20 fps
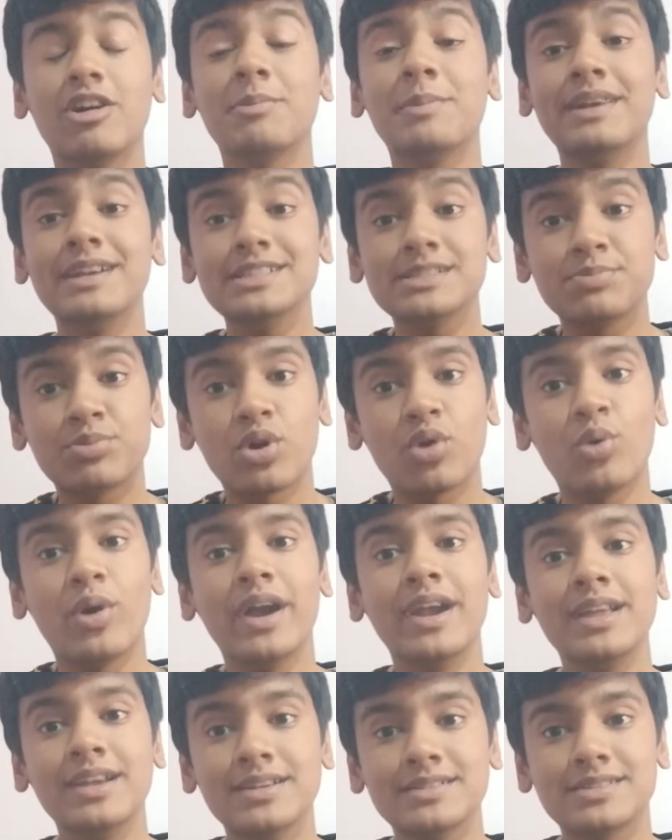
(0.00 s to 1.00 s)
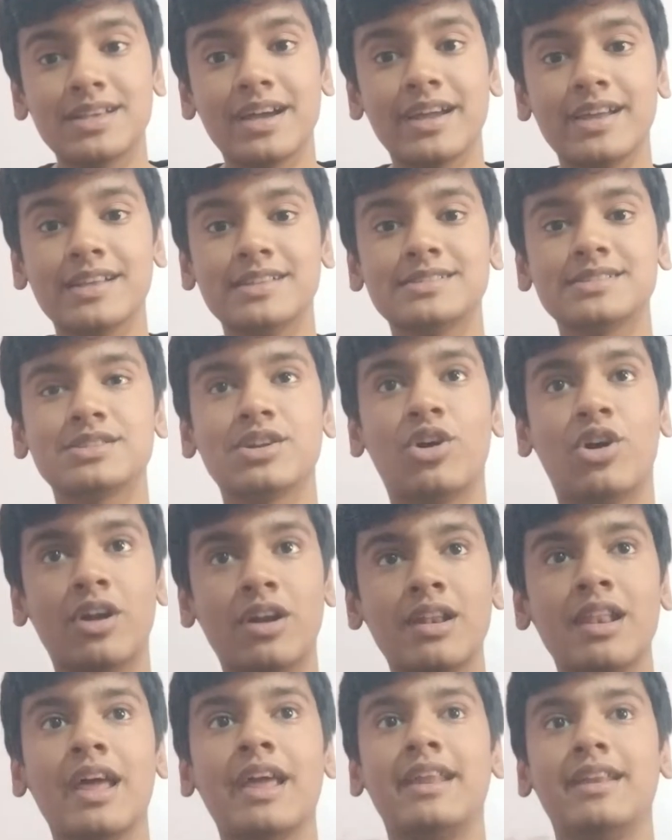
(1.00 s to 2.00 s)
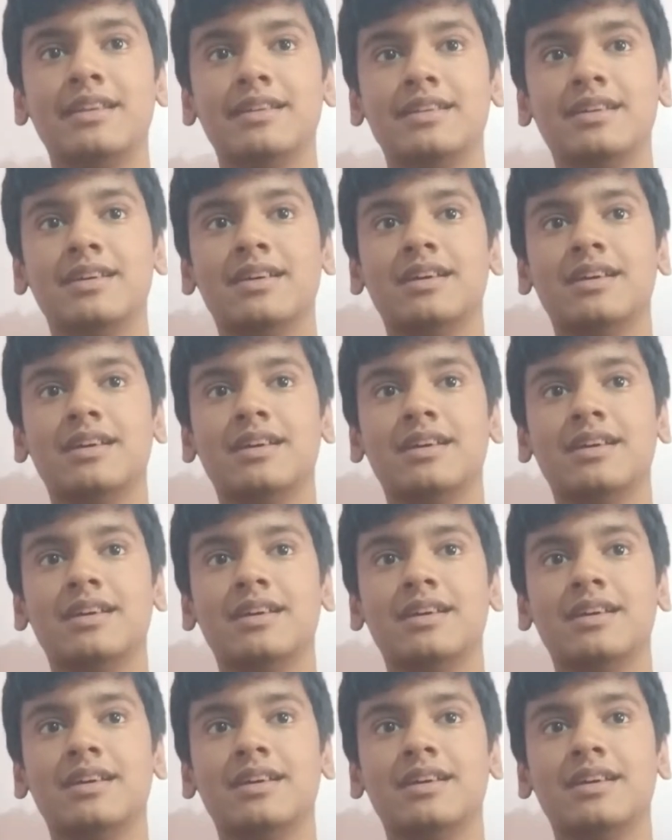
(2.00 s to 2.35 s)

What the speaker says: is providing us against online.